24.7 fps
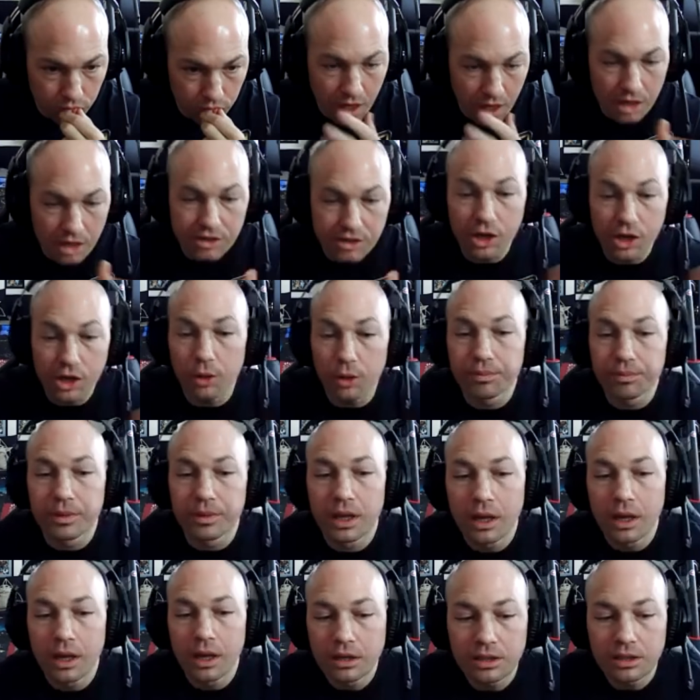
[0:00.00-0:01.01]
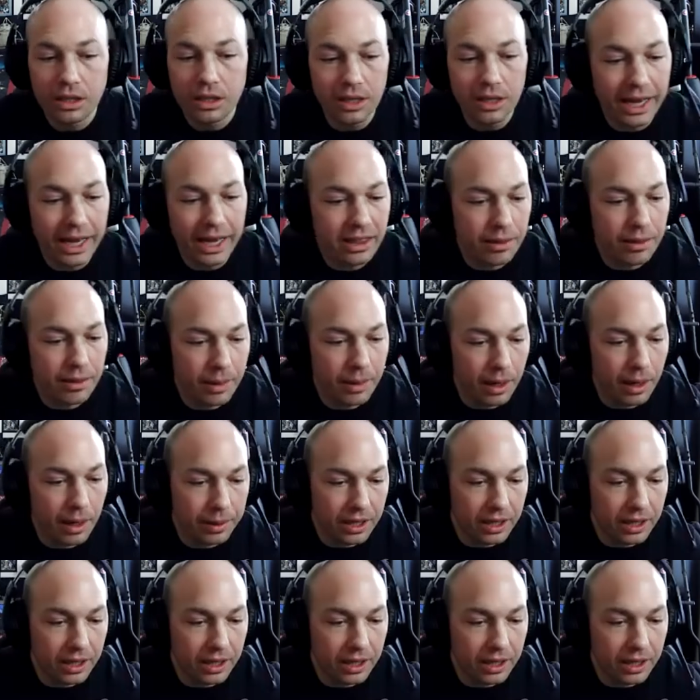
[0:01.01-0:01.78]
So to line them up,